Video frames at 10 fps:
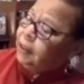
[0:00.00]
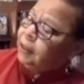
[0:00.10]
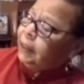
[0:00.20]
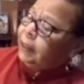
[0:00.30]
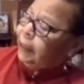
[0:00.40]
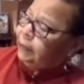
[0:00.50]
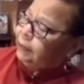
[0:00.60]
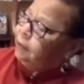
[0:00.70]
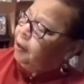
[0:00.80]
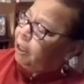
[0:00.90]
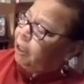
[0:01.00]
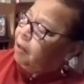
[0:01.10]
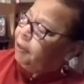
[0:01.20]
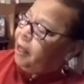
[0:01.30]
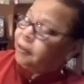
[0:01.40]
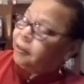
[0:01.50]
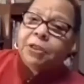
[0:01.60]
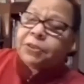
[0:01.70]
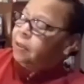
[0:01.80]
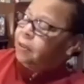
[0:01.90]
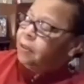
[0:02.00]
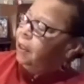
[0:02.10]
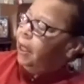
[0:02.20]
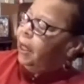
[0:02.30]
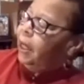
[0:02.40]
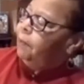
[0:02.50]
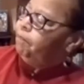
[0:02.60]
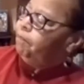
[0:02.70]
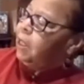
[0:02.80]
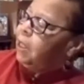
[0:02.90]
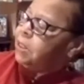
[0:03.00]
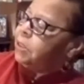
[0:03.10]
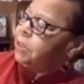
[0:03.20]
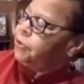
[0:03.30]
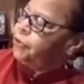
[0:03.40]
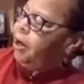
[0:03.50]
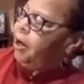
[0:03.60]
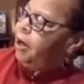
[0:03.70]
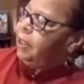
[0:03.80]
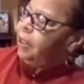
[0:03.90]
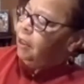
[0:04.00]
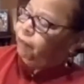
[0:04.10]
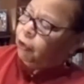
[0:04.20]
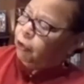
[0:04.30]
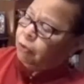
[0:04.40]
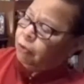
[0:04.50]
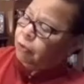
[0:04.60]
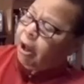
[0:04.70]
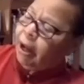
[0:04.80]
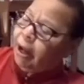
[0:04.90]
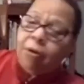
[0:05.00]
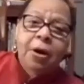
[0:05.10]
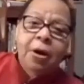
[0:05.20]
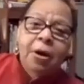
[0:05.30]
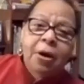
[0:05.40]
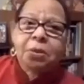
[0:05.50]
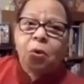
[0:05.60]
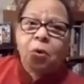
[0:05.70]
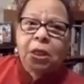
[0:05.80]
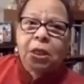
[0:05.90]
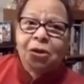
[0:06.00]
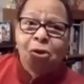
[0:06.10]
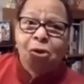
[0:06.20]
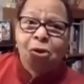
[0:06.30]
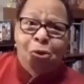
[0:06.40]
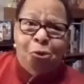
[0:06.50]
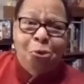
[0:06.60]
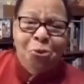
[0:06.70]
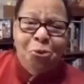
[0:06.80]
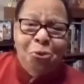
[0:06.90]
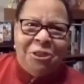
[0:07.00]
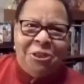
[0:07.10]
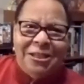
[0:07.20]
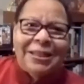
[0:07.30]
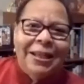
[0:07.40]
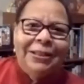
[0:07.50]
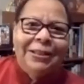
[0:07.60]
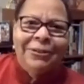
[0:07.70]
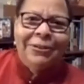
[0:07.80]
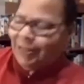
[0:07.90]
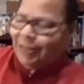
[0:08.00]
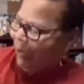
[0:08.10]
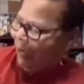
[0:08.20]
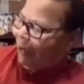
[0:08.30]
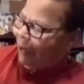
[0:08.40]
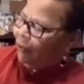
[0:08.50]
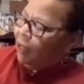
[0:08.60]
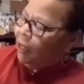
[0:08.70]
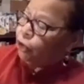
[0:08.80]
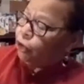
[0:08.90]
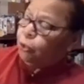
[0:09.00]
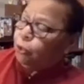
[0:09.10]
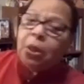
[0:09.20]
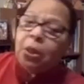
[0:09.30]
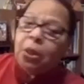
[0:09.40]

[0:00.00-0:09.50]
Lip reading: an activist. It's not so scary. If you don't know how, ask someone who does and learn how. 2,